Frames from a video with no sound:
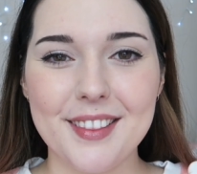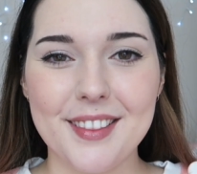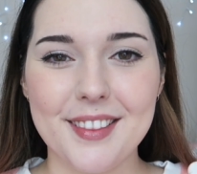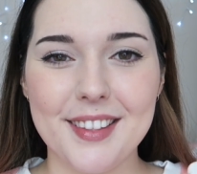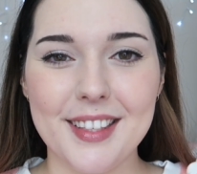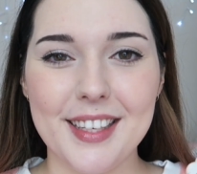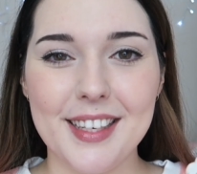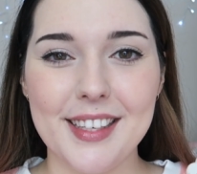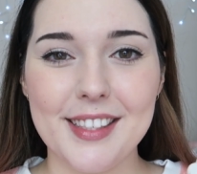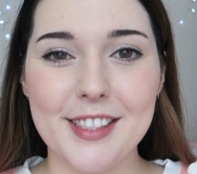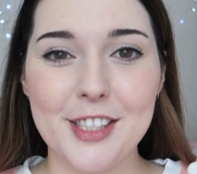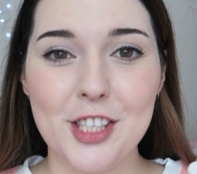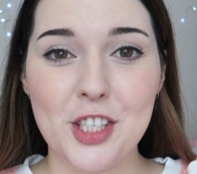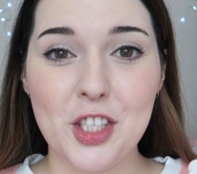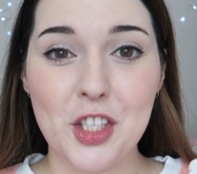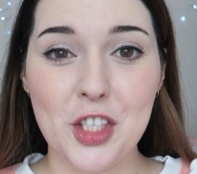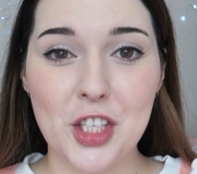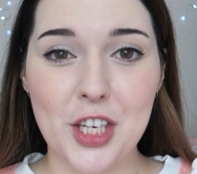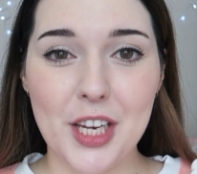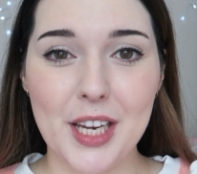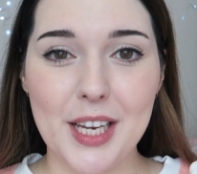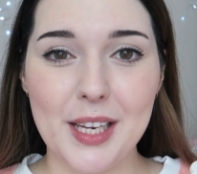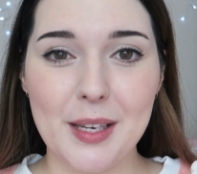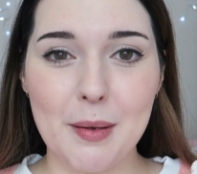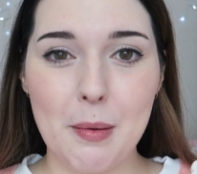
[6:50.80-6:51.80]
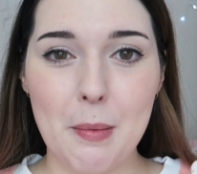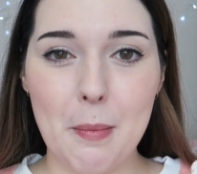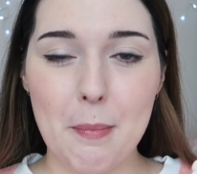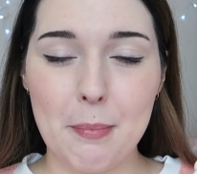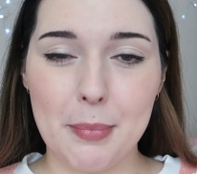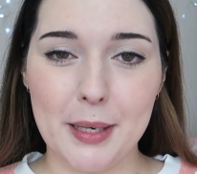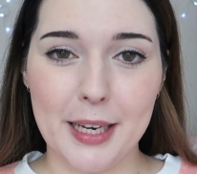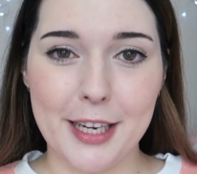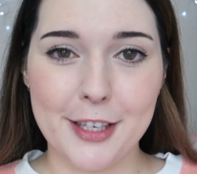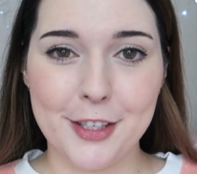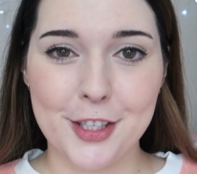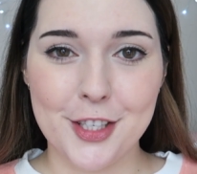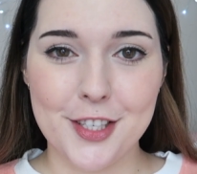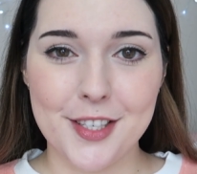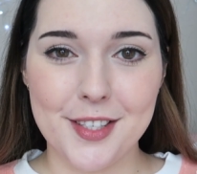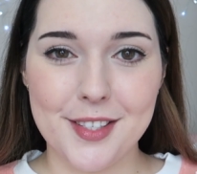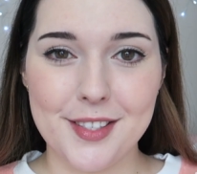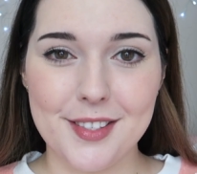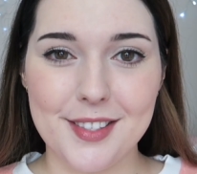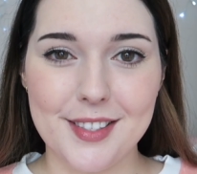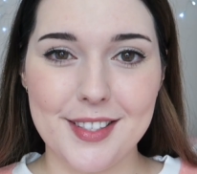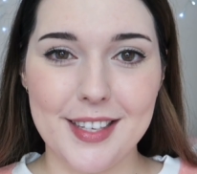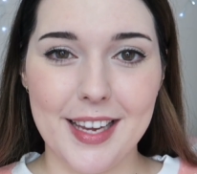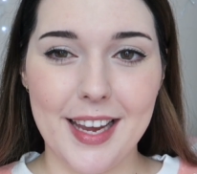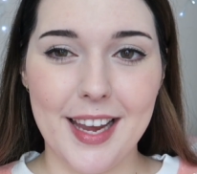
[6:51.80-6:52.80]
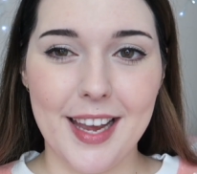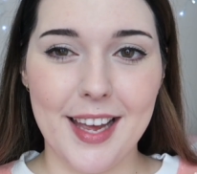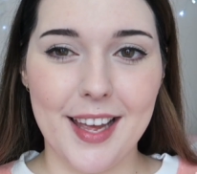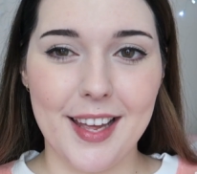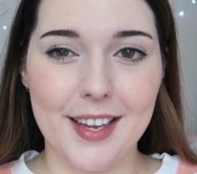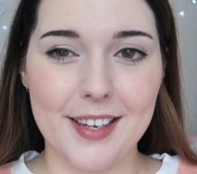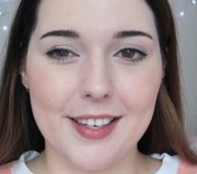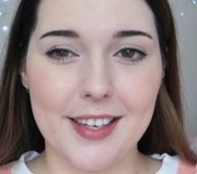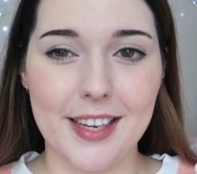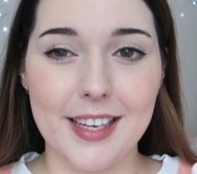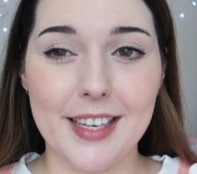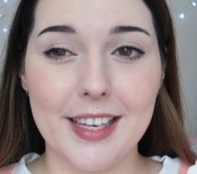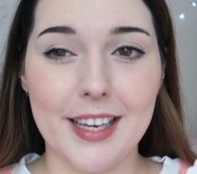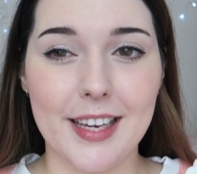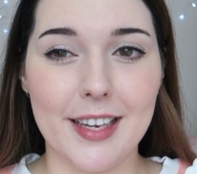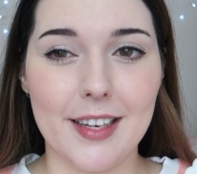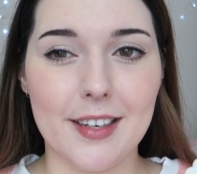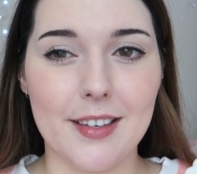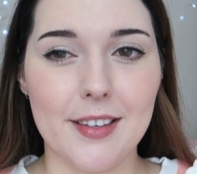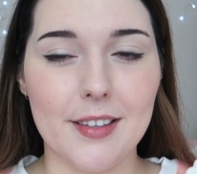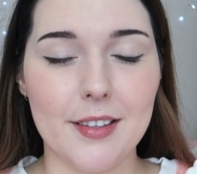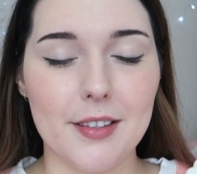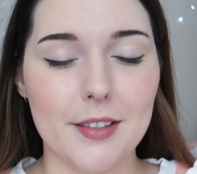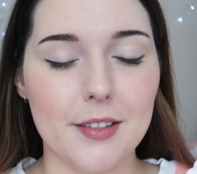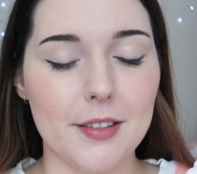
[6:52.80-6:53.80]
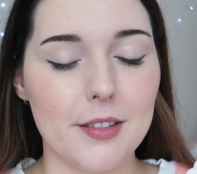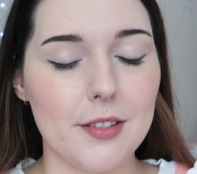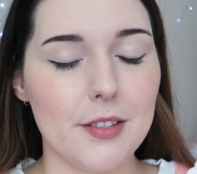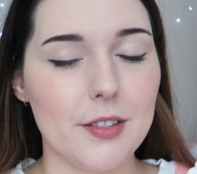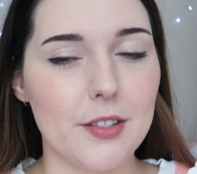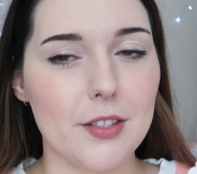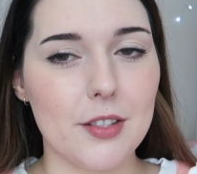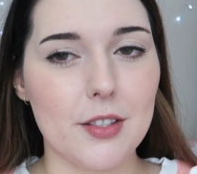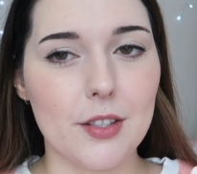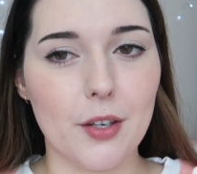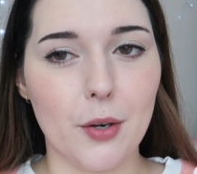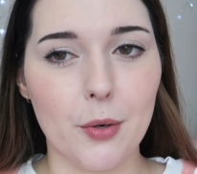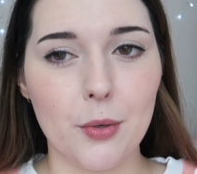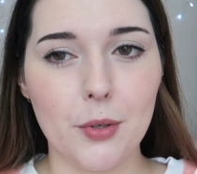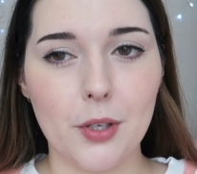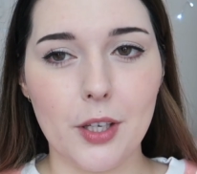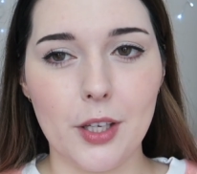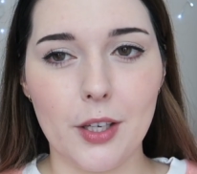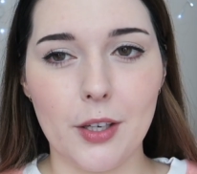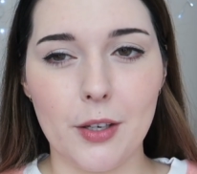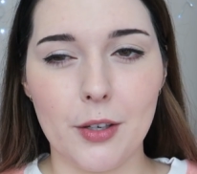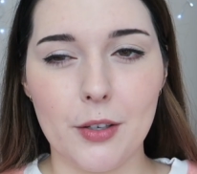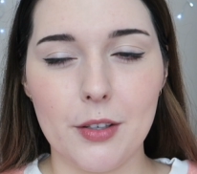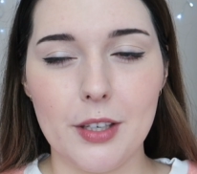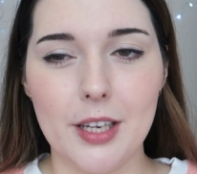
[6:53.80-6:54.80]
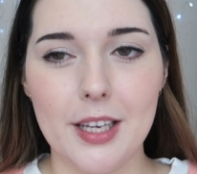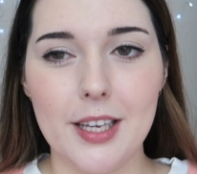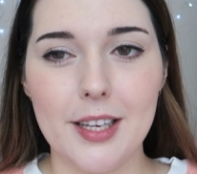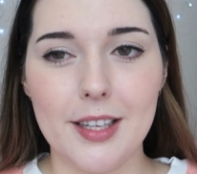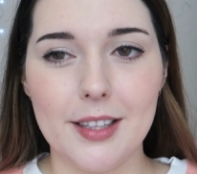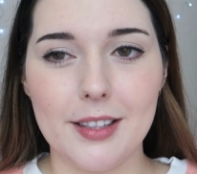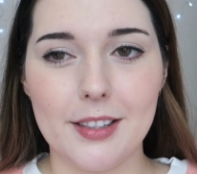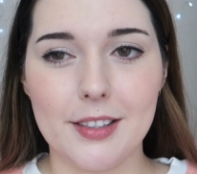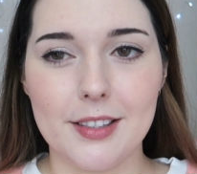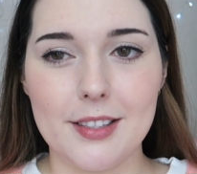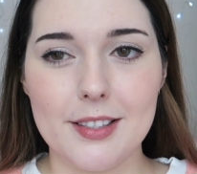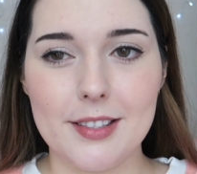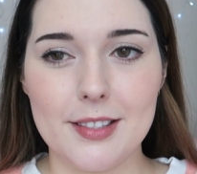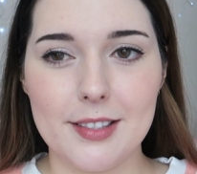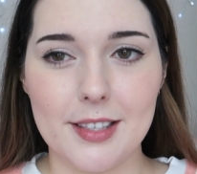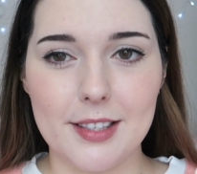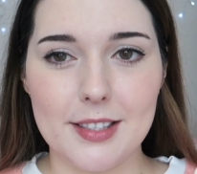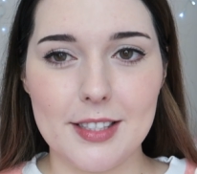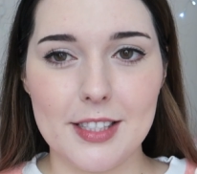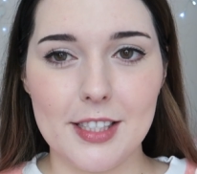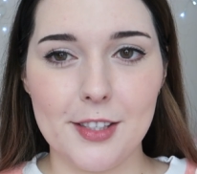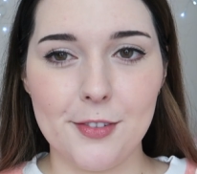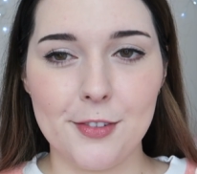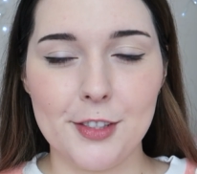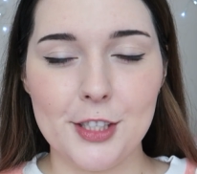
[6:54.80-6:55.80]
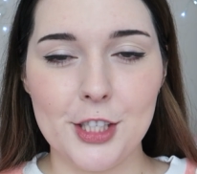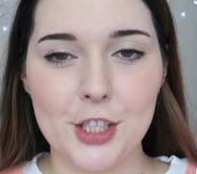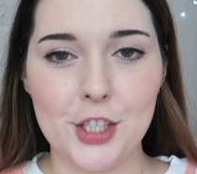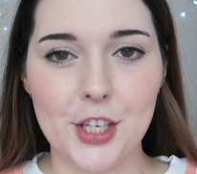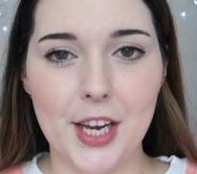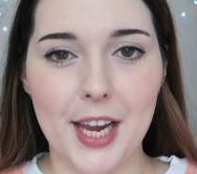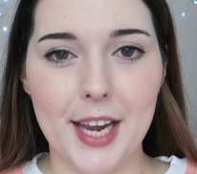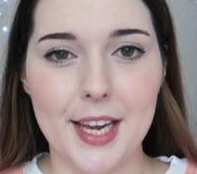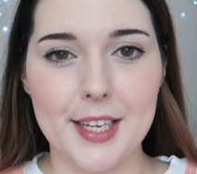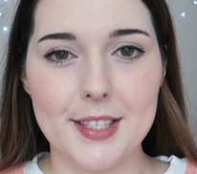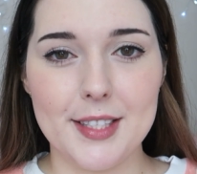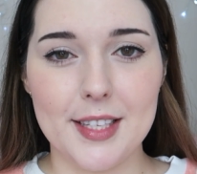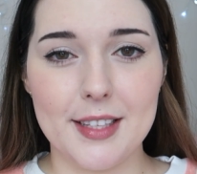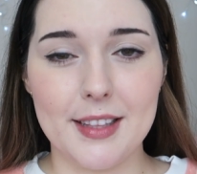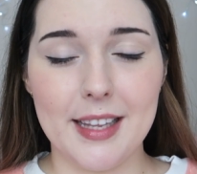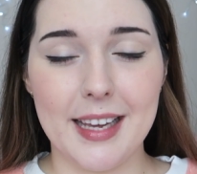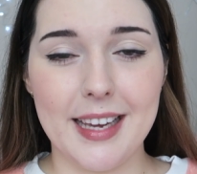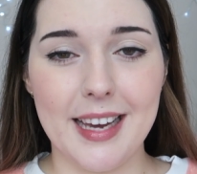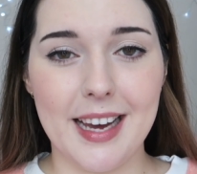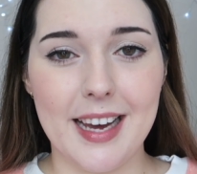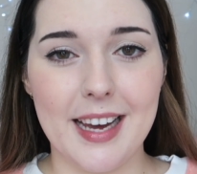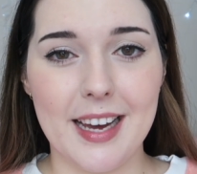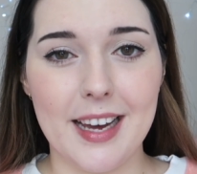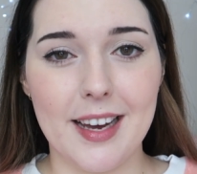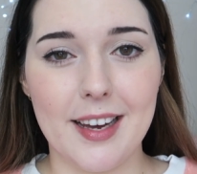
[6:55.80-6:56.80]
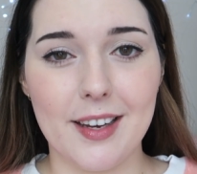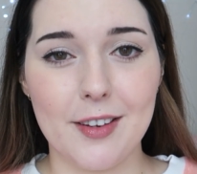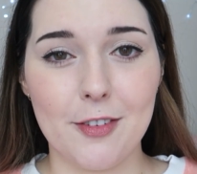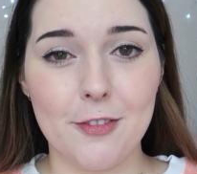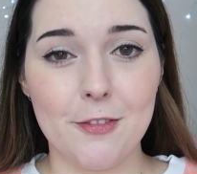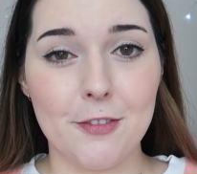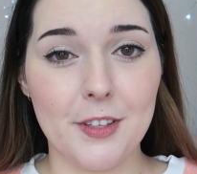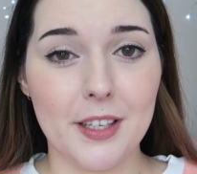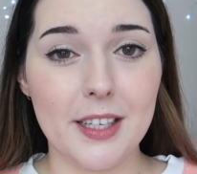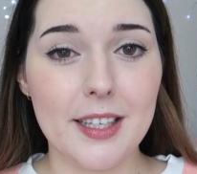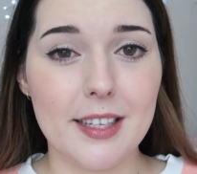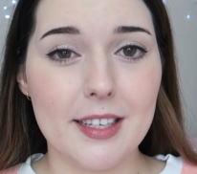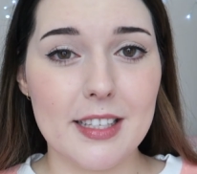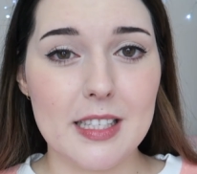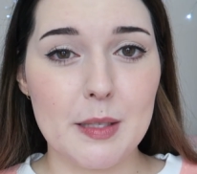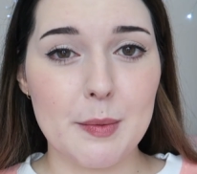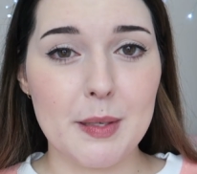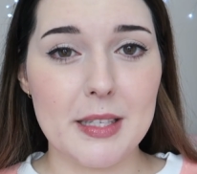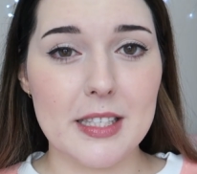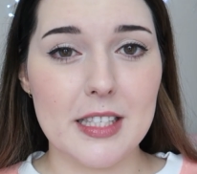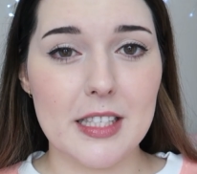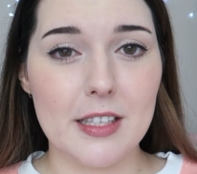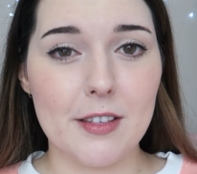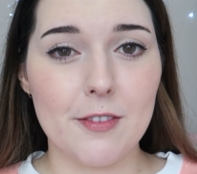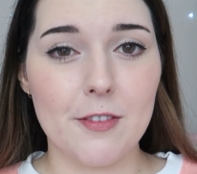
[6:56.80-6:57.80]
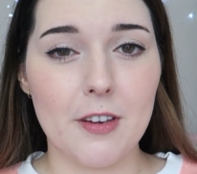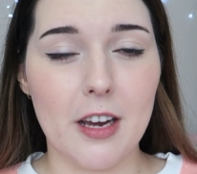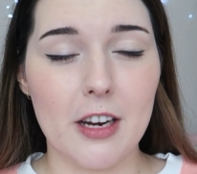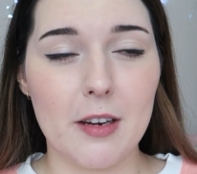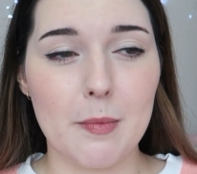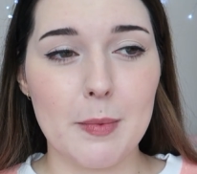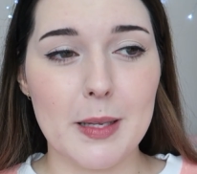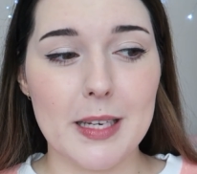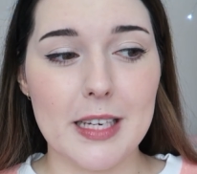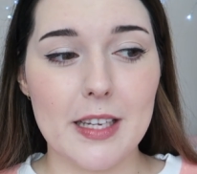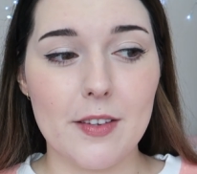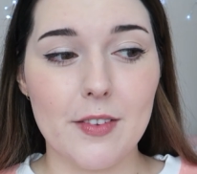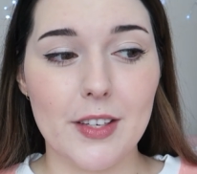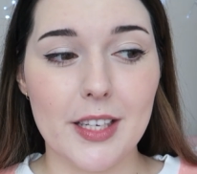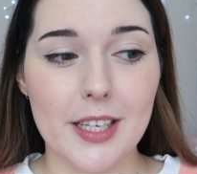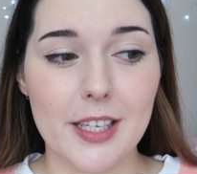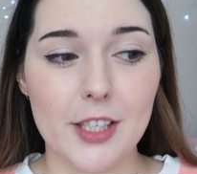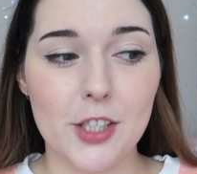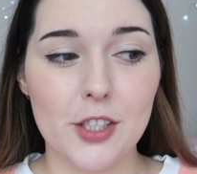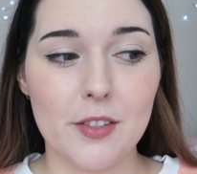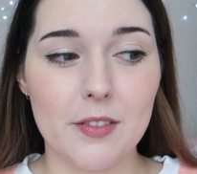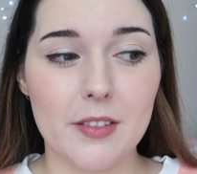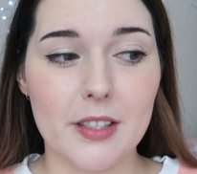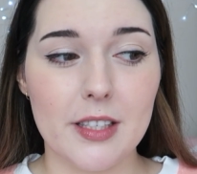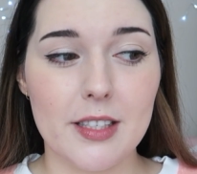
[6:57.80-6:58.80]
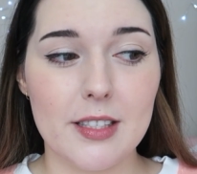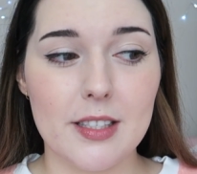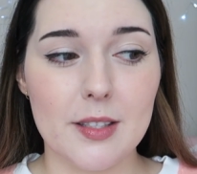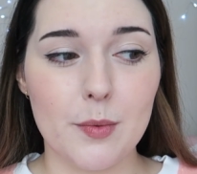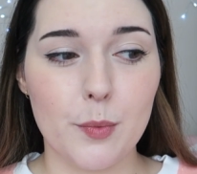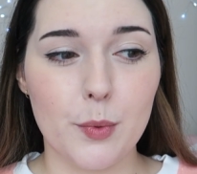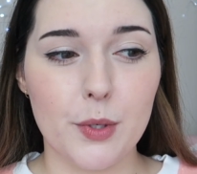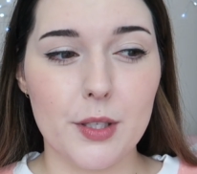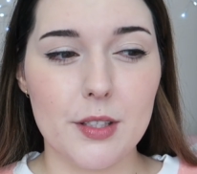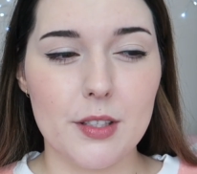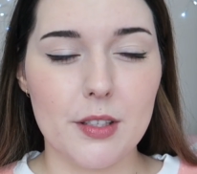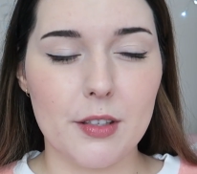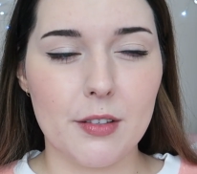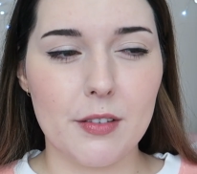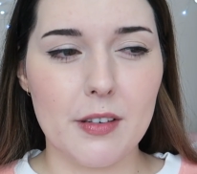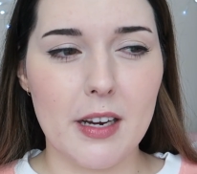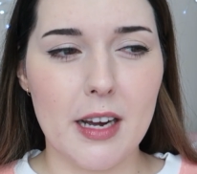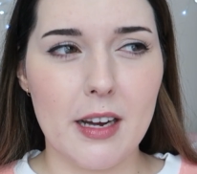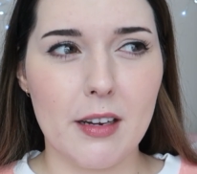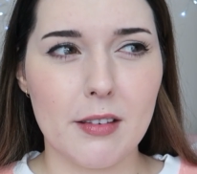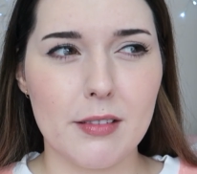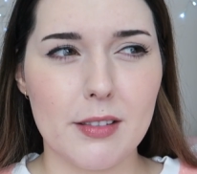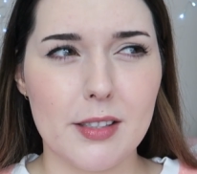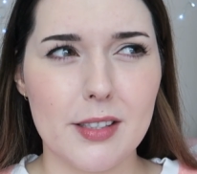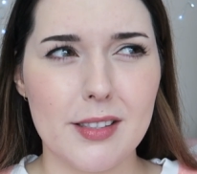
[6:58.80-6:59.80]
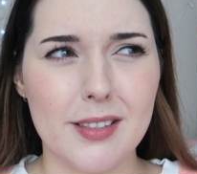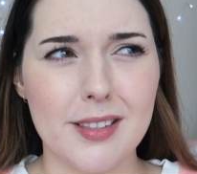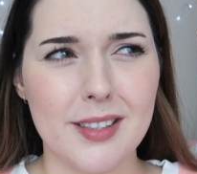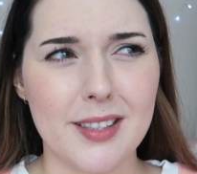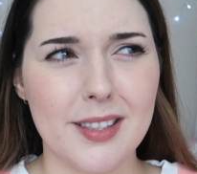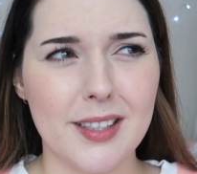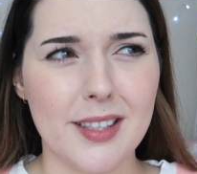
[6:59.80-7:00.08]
the cheek blushes and again so cute there are six different shades and they are fairly expensive I believe each of these was around